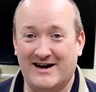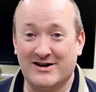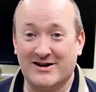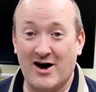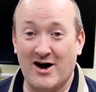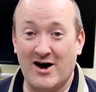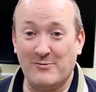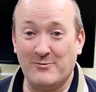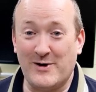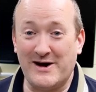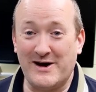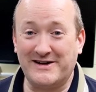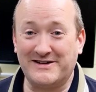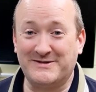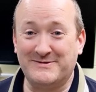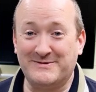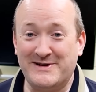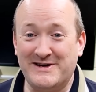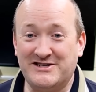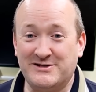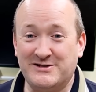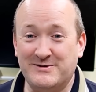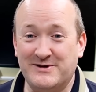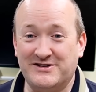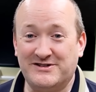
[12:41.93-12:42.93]
I can't wait to
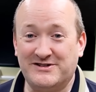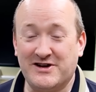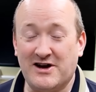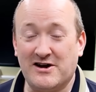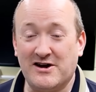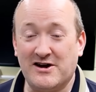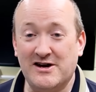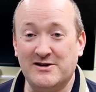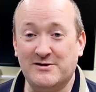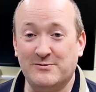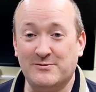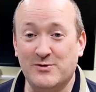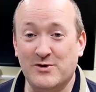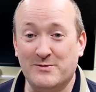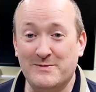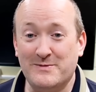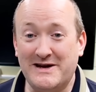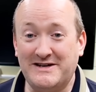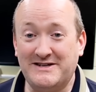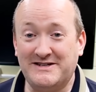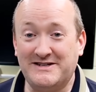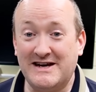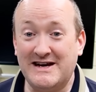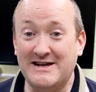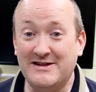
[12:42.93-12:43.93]
meet you inside. We'll
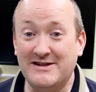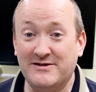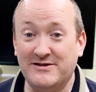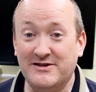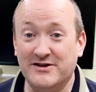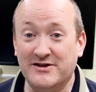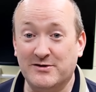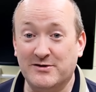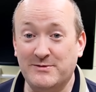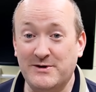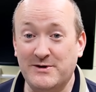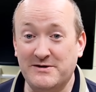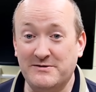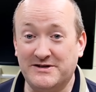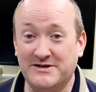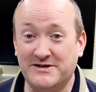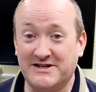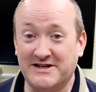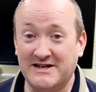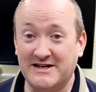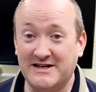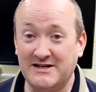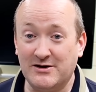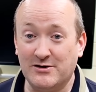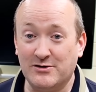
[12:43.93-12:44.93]
meet either in the
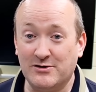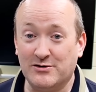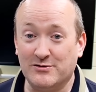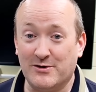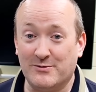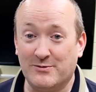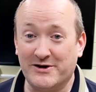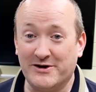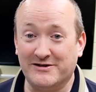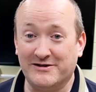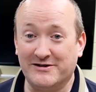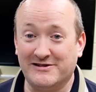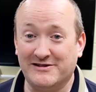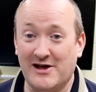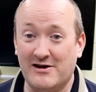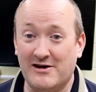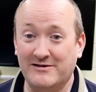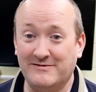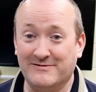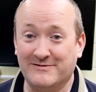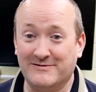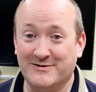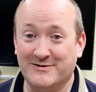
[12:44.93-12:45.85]
community or on one of the live